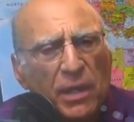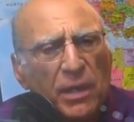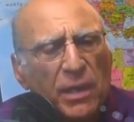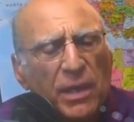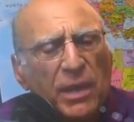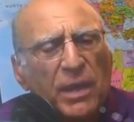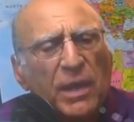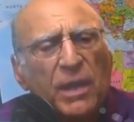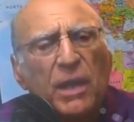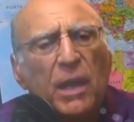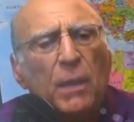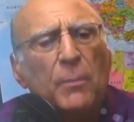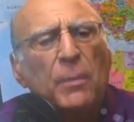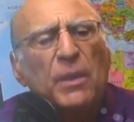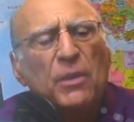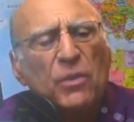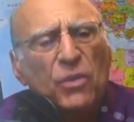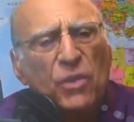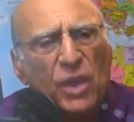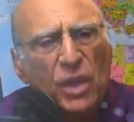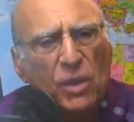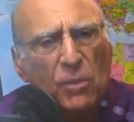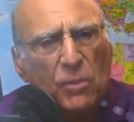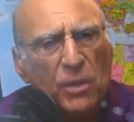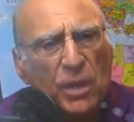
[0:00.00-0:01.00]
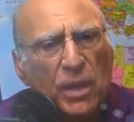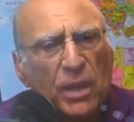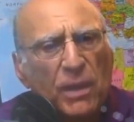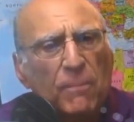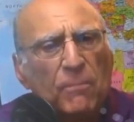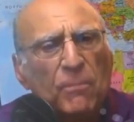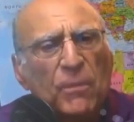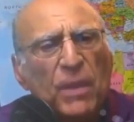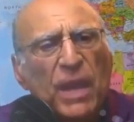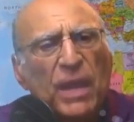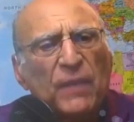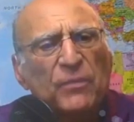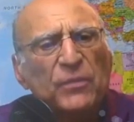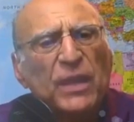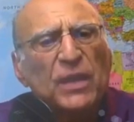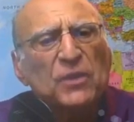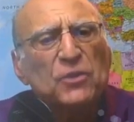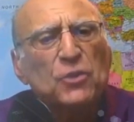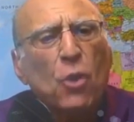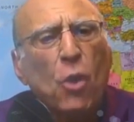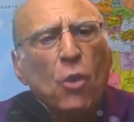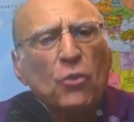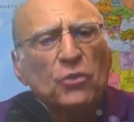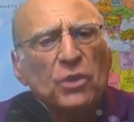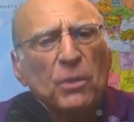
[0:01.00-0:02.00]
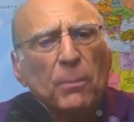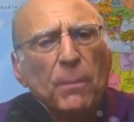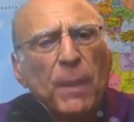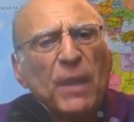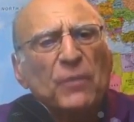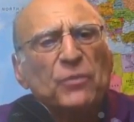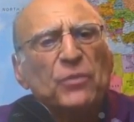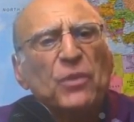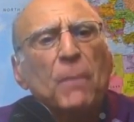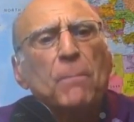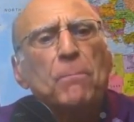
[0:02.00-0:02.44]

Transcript: economic theory that talked about